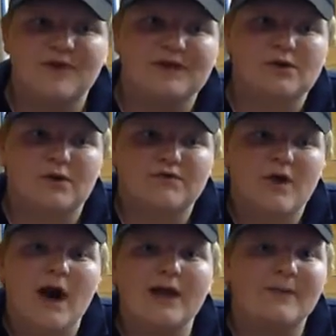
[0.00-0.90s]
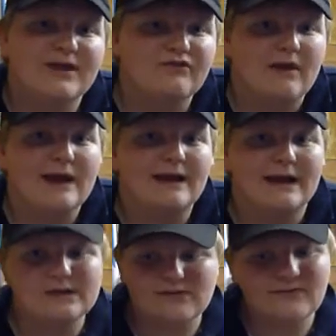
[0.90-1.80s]
he's got a high wing trainer
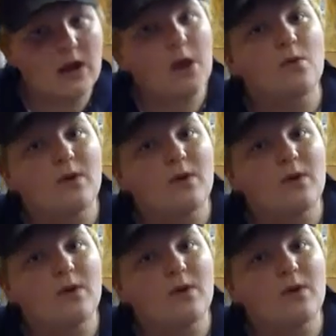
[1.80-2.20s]
and sort of a low